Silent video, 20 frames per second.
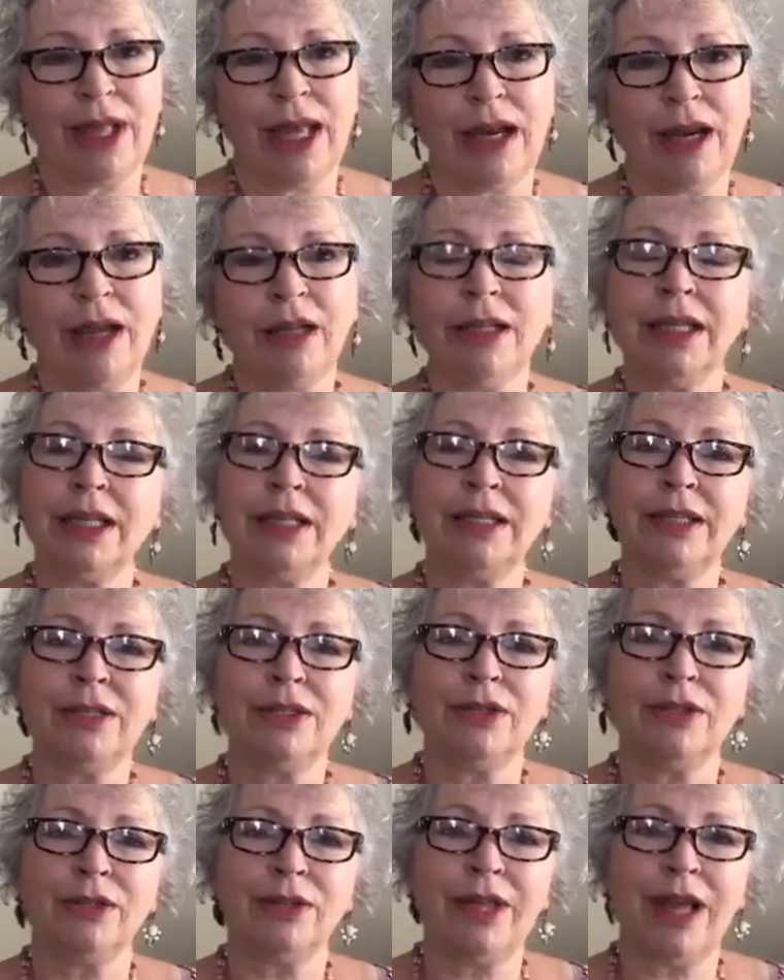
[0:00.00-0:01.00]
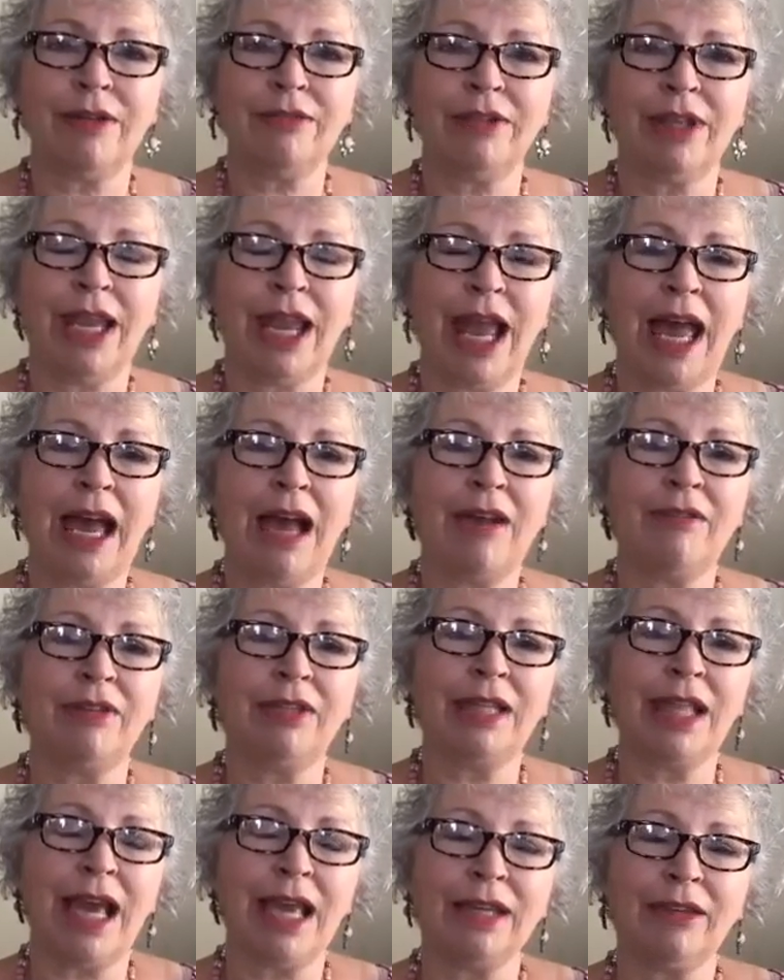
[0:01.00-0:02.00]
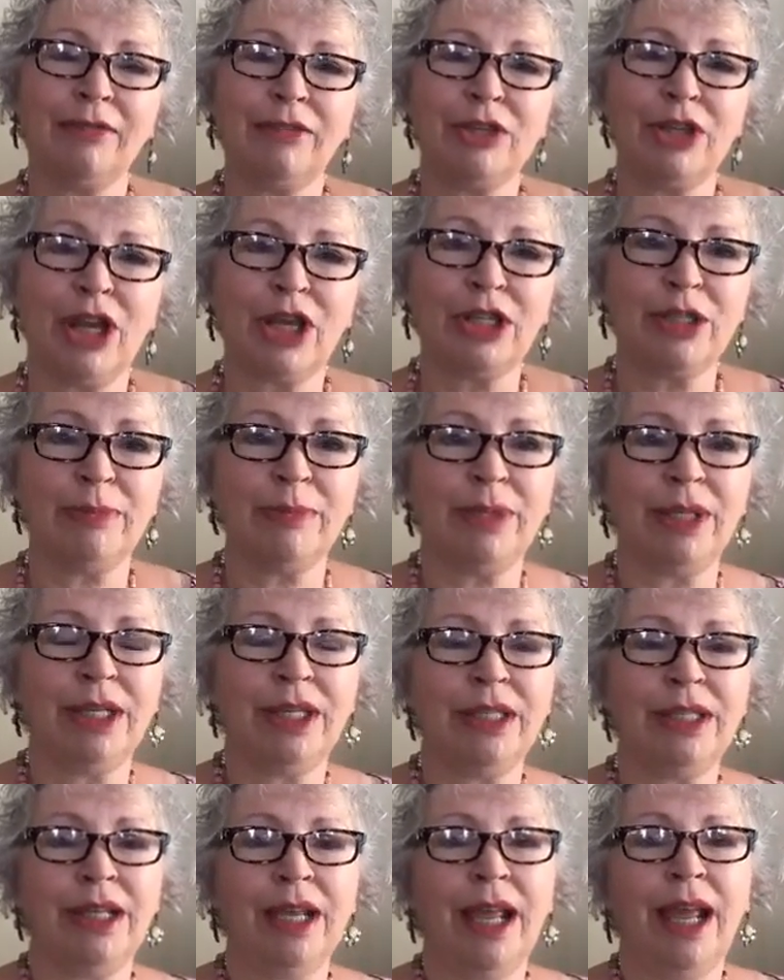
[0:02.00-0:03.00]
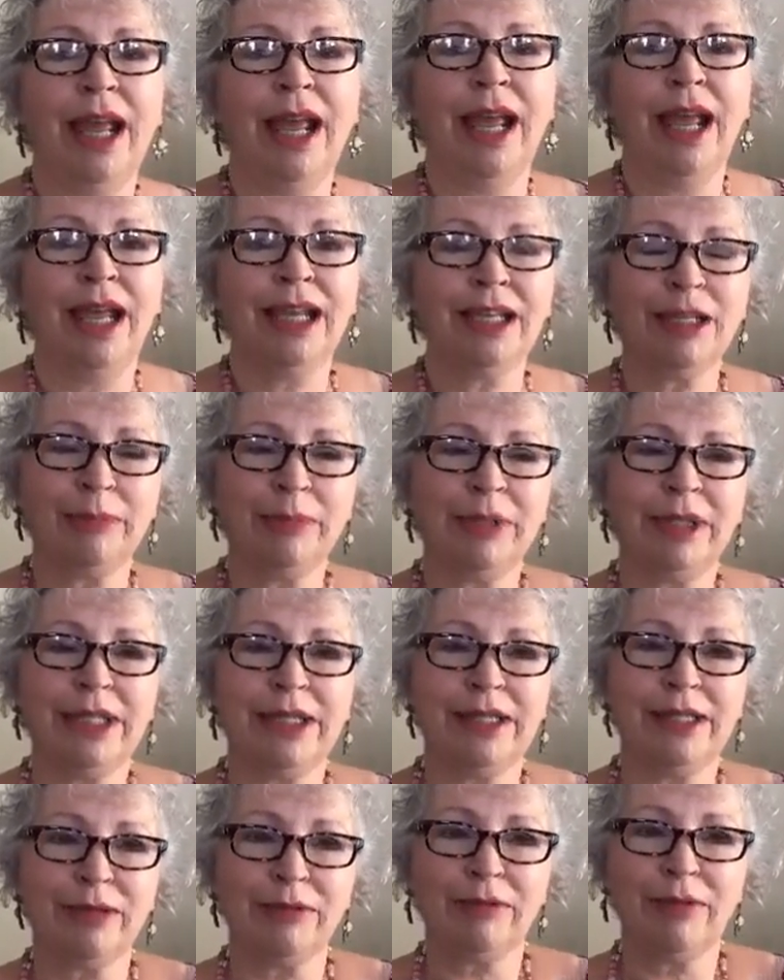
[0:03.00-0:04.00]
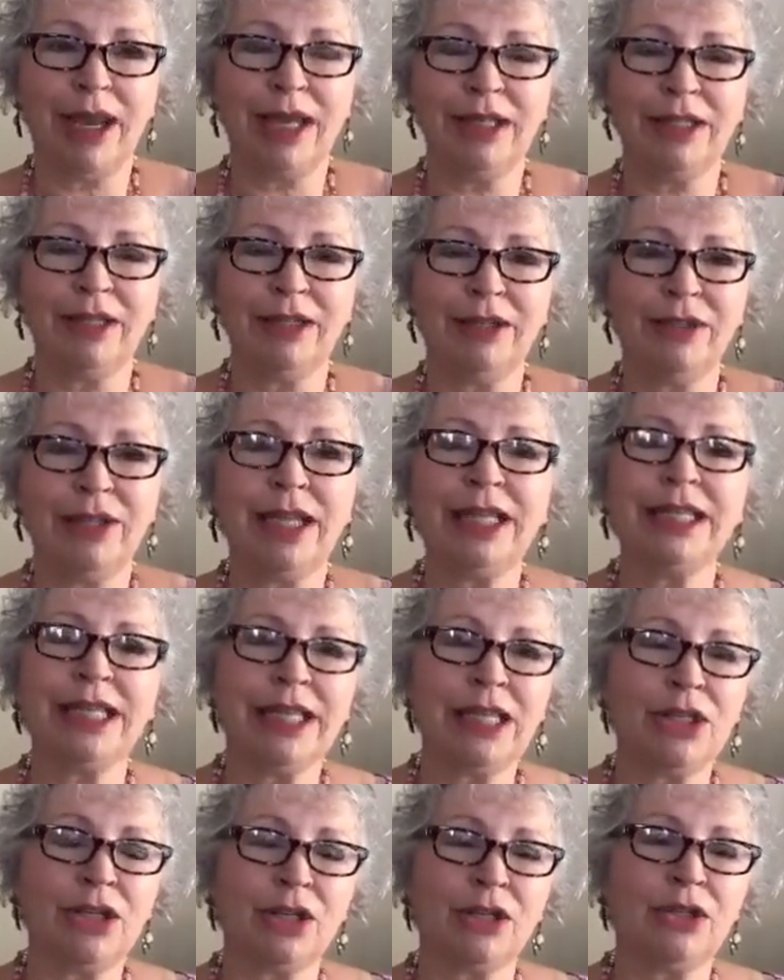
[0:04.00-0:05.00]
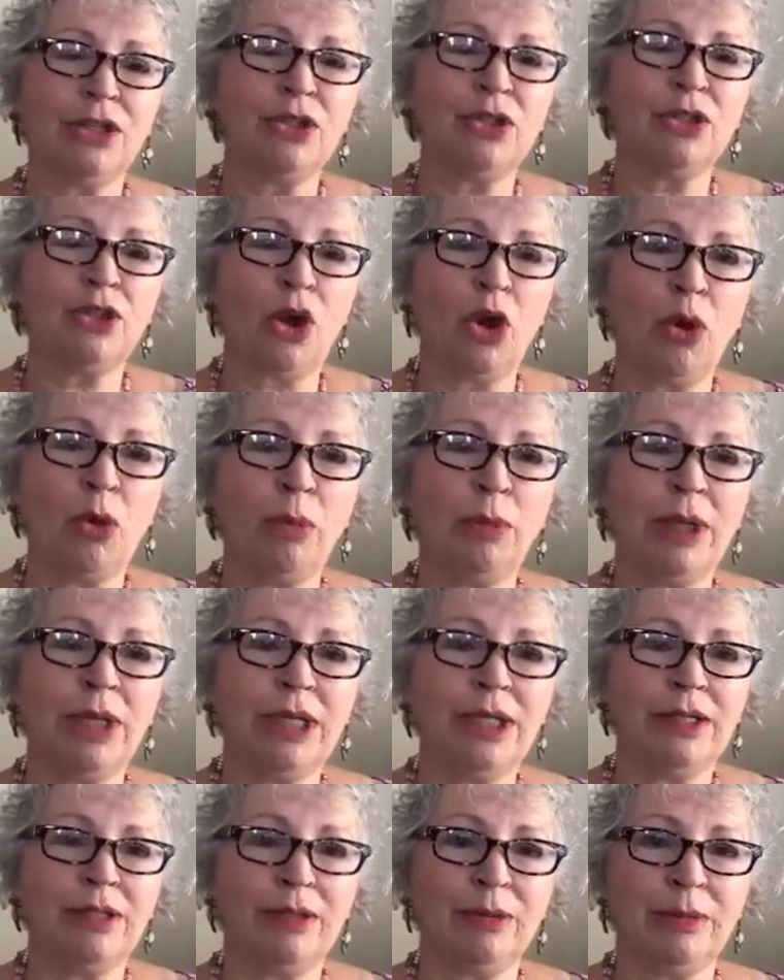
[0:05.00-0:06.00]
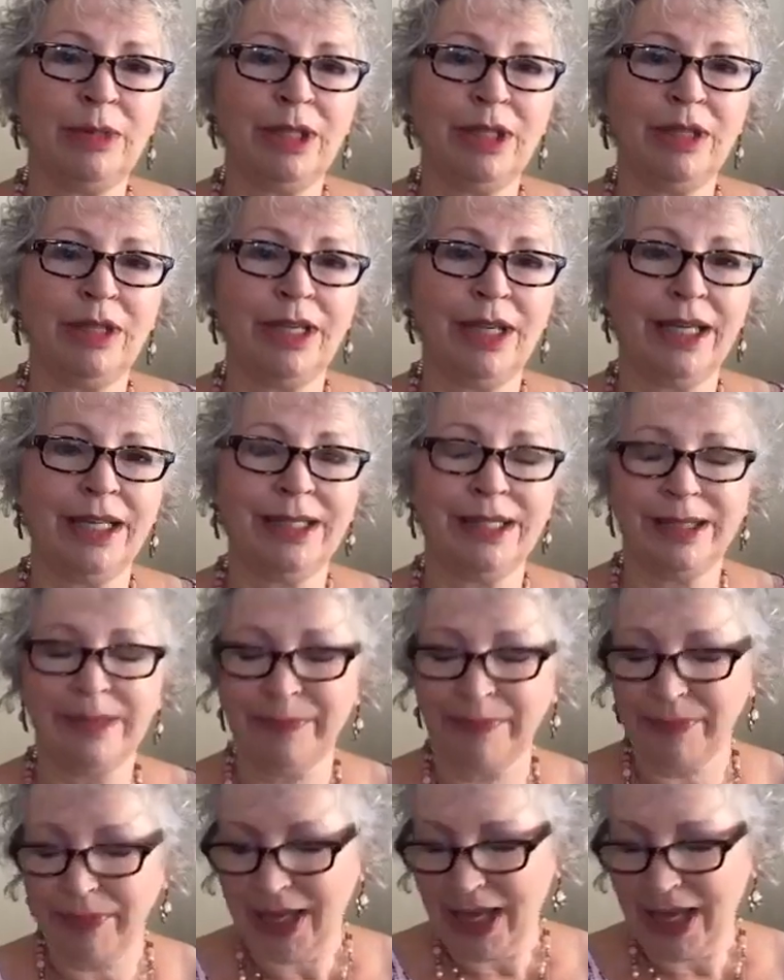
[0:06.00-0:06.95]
That unconditional love they have, and lack of judgment and complete surrender. They teach us so many things.